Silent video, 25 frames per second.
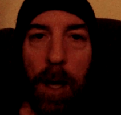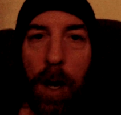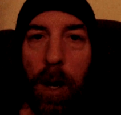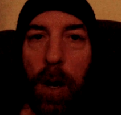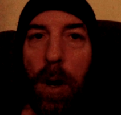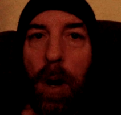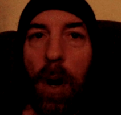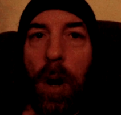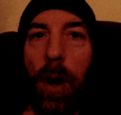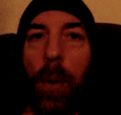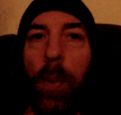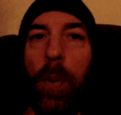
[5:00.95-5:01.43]

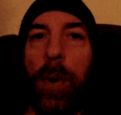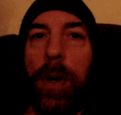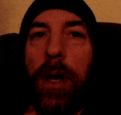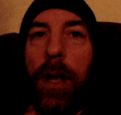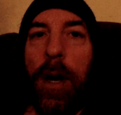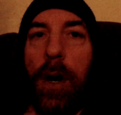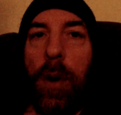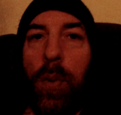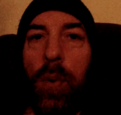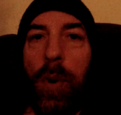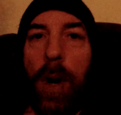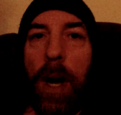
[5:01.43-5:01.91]
Or are we
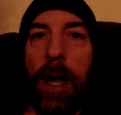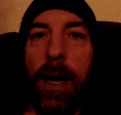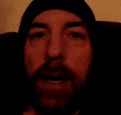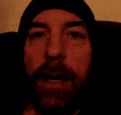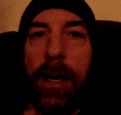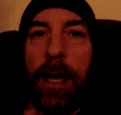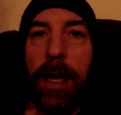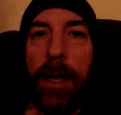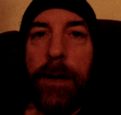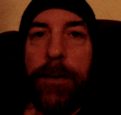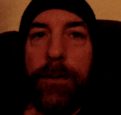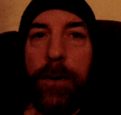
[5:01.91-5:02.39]
gonna
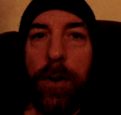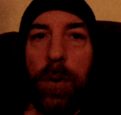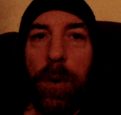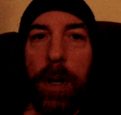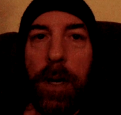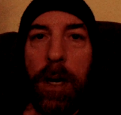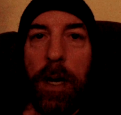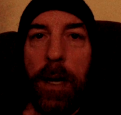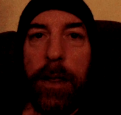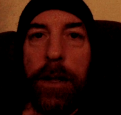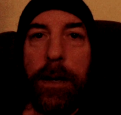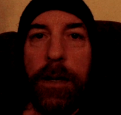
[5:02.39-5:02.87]
rendezvous
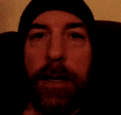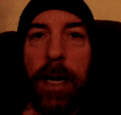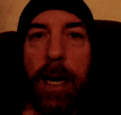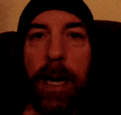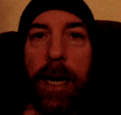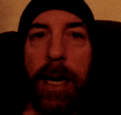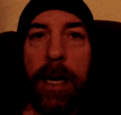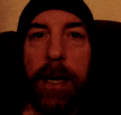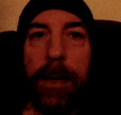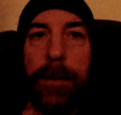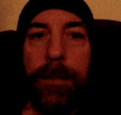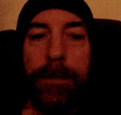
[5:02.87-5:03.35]
another
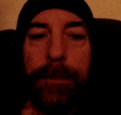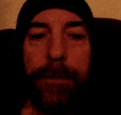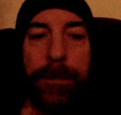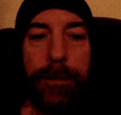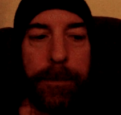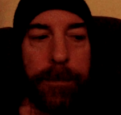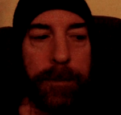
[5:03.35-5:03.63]
time?